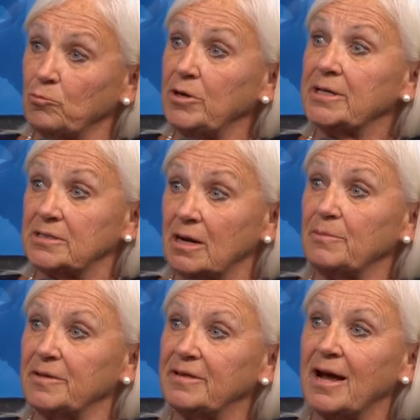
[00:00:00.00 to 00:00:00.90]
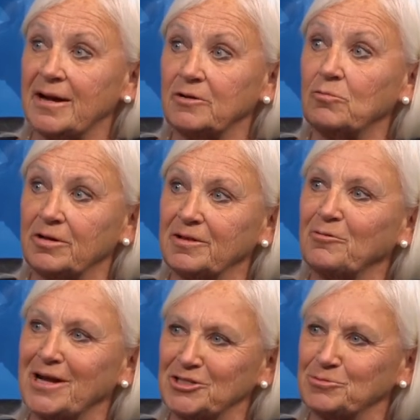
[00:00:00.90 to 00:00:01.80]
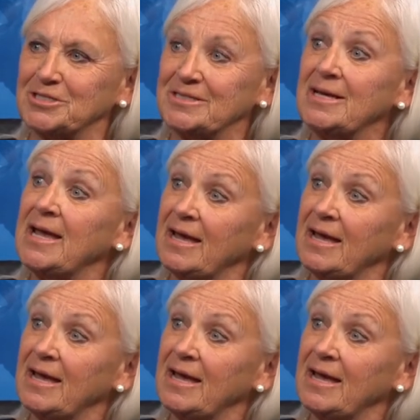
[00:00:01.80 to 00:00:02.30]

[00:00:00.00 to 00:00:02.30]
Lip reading: And we at Dartmouth hired one of the graduates.